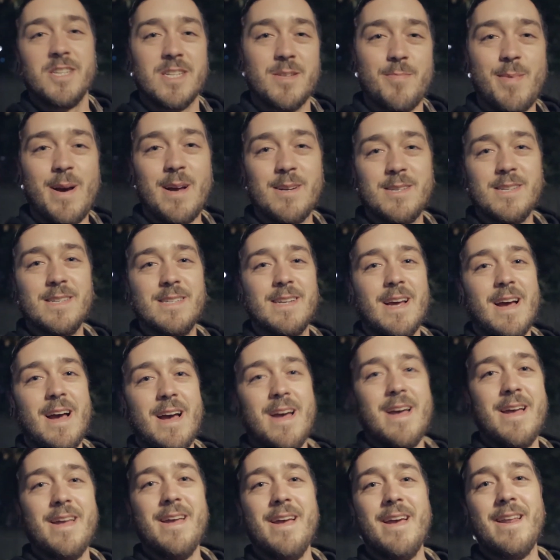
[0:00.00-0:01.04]
just about to
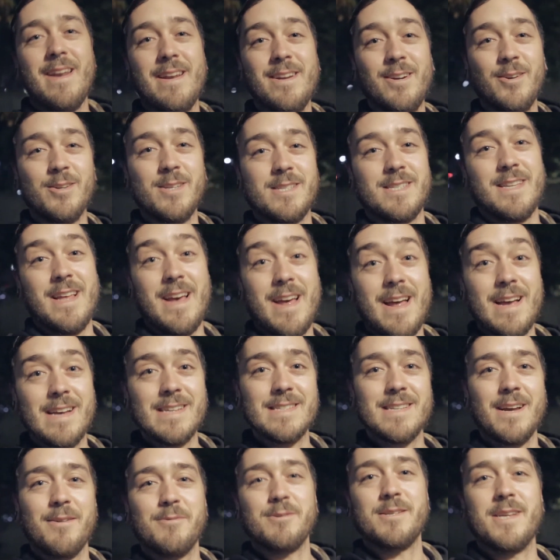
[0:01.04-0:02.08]
die, and I noticed that
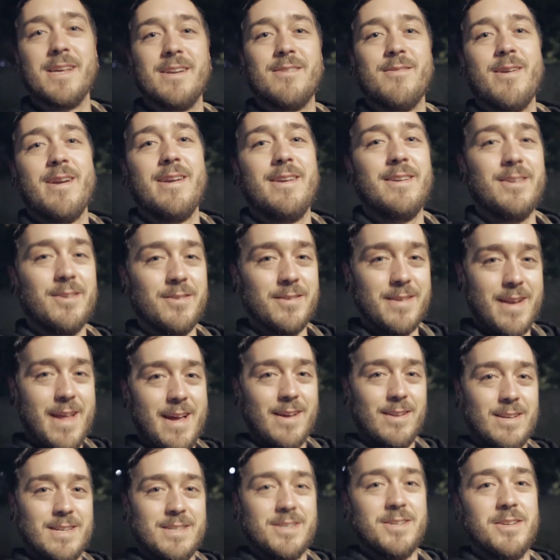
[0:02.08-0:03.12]
as I was getting ready to go
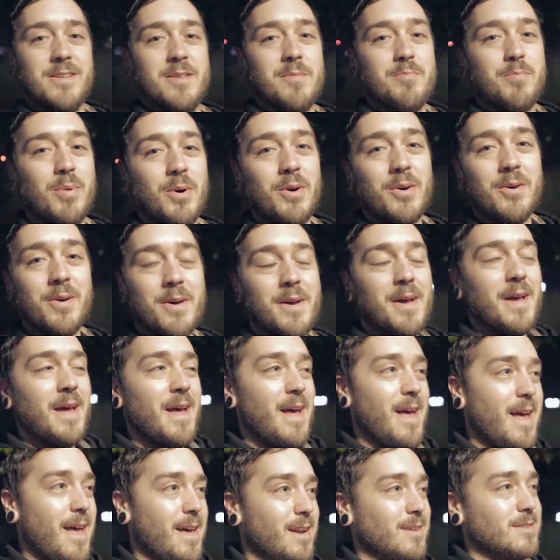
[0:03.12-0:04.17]
nail it to the pole.
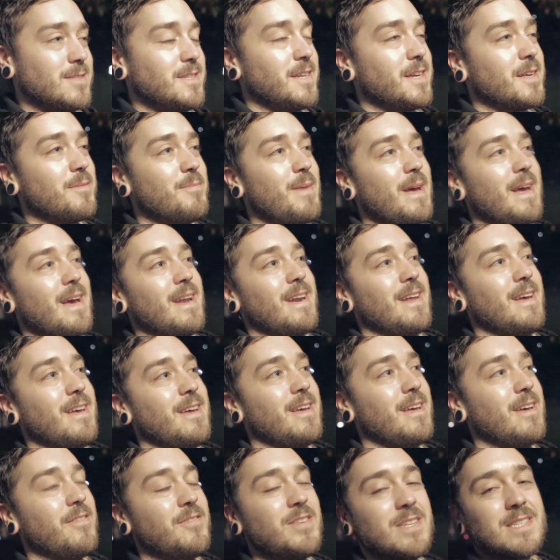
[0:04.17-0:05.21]
And I was thinking, man,
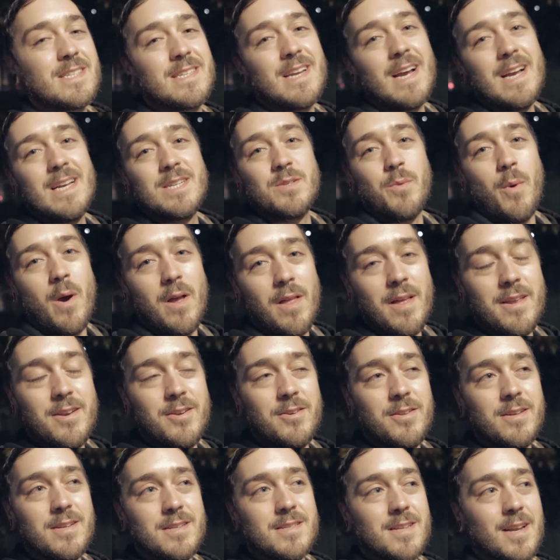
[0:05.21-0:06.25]
if this dies while I
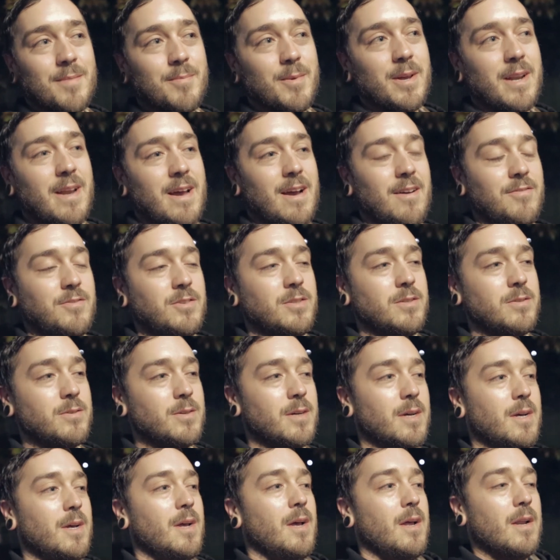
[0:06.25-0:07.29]
do this, I'm gonna have to
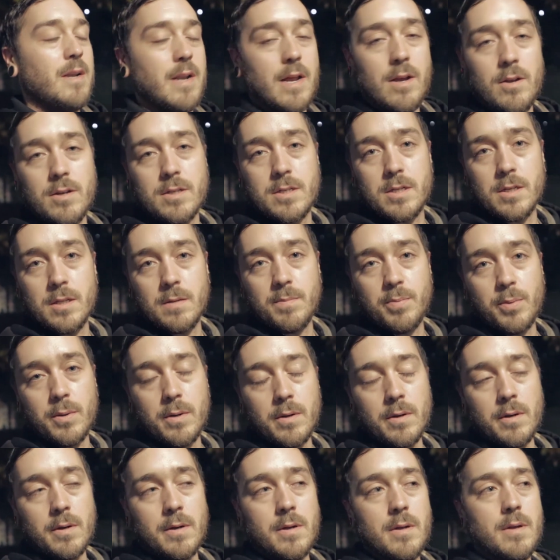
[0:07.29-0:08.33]
nail it to the
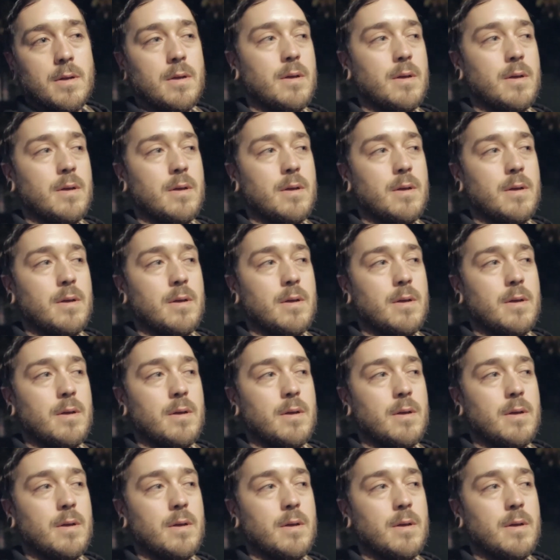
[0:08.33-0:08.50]
pole,